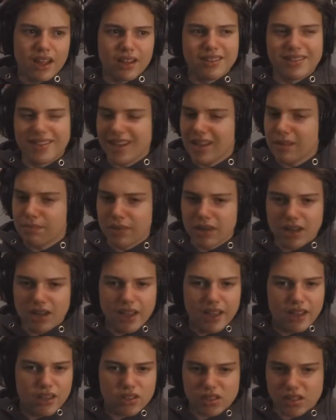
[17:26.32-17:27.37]
deep and
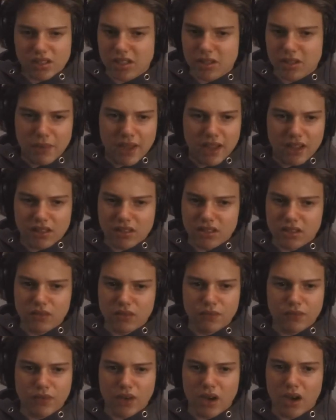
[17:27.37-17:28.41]

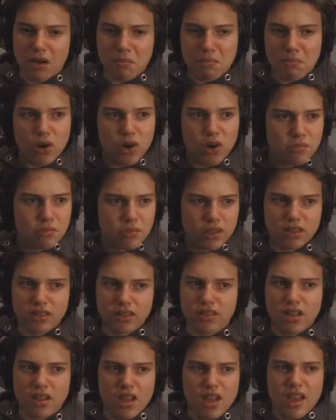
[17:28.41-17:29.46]
introspective
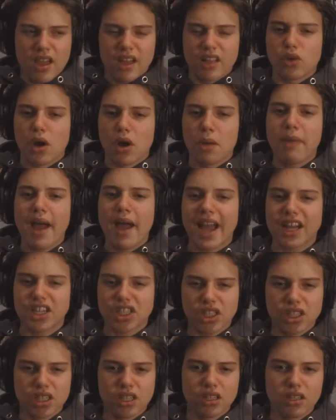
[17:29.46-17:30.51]
moments. It's quite
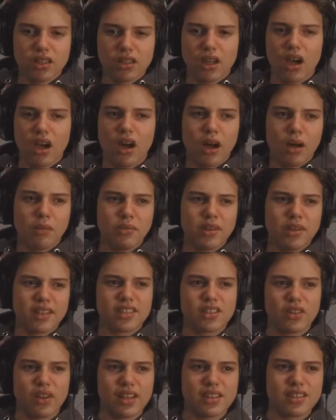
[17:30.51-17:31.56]
passionate, but it
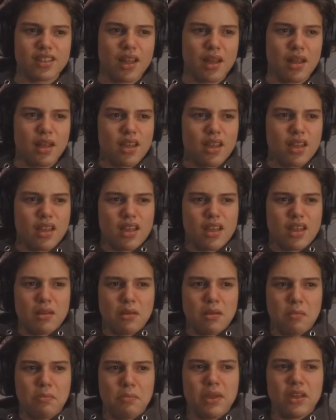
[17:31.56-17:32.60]
still has that
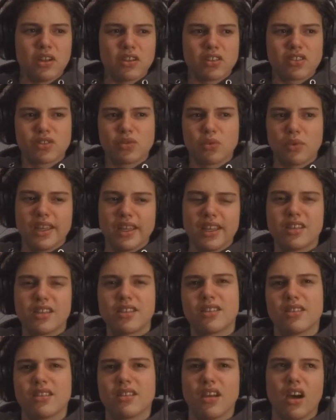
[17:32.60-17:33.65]

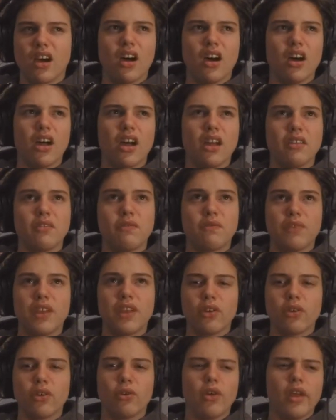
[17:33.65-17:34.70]
bittersweet
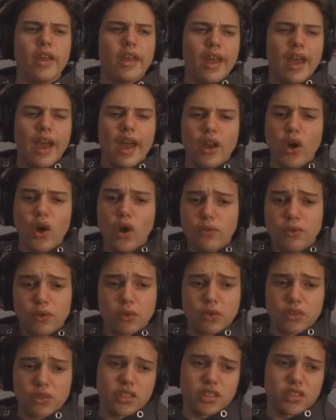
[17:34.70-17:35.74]
feel, and
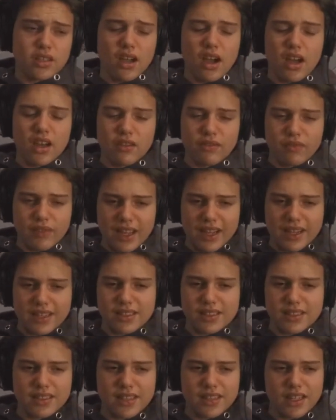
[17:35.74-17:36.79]
overall it's just kind of
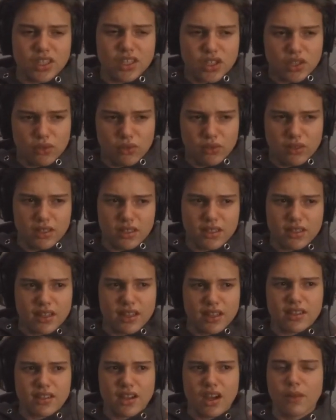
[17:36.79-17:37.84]
existential.
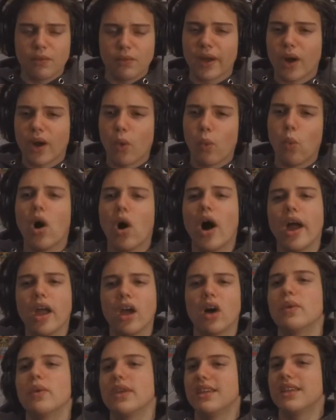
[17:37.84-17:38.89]
It's kind of like a why
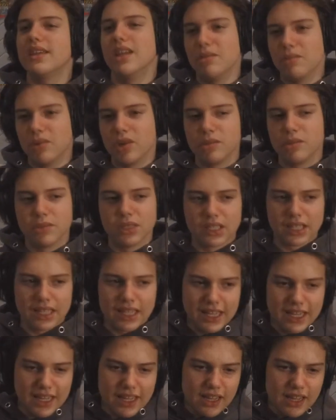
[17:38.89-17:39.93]
are we here moment.
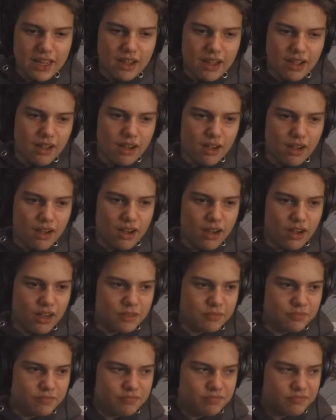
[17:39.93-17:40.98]

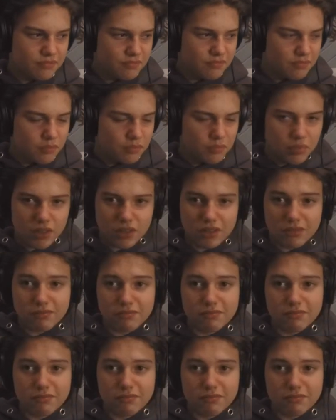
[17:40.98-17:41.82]
But